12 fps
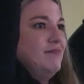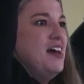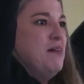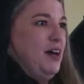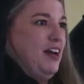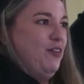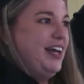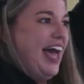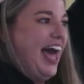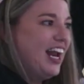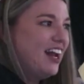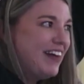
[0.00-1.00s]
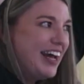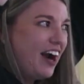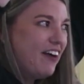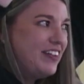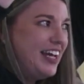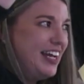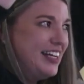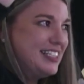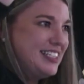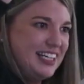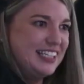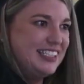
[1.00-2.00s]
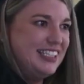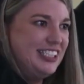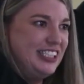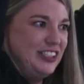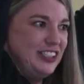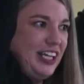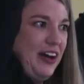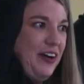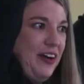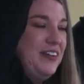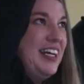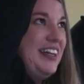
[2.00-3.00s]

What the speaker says: But if we elevate our feet 6 inches or so,